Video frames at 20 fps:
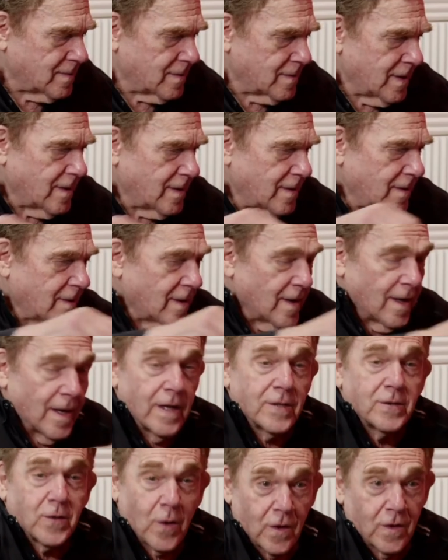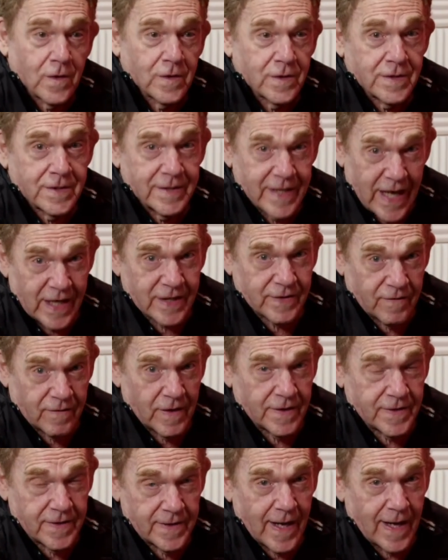one here.
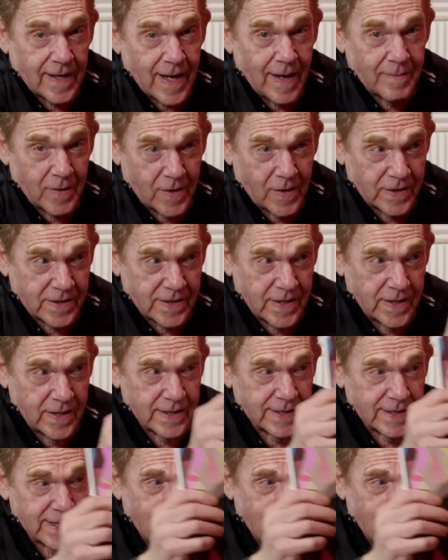charles-fleischer.com. You can see these